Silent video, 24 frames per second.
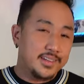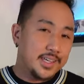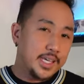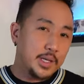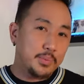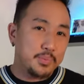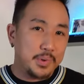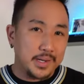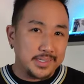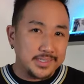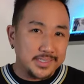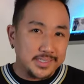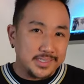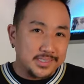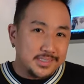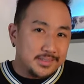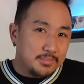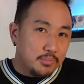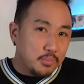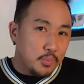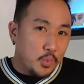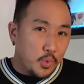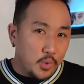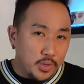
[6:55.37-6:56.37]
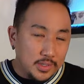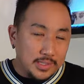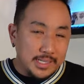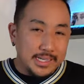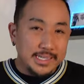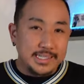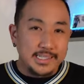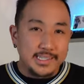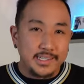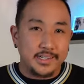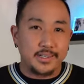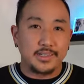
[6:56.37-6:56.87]
Heat press is more
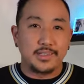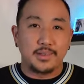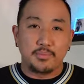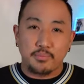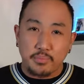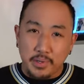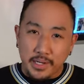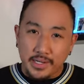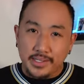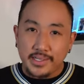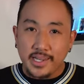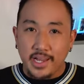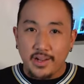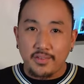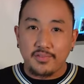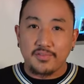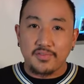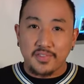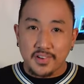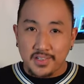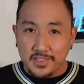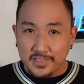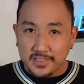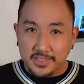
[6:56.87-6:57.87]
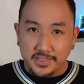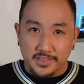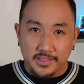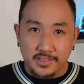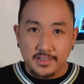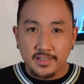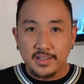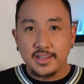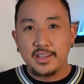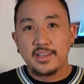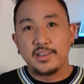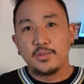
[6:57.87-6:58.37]
likely to break down first
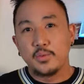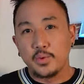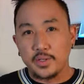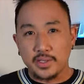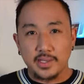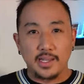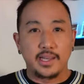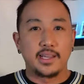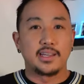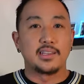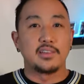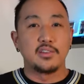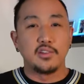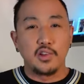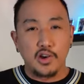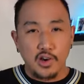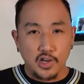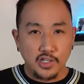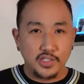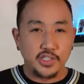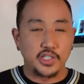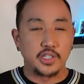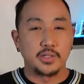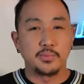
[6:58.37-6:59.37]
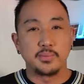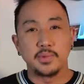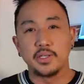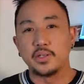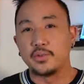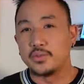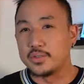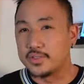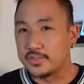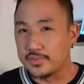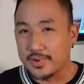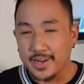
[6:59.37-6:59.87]
with like long-term
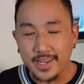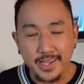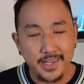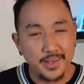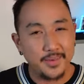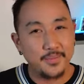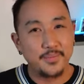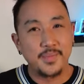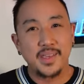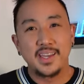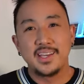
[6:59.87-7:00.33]
use, right?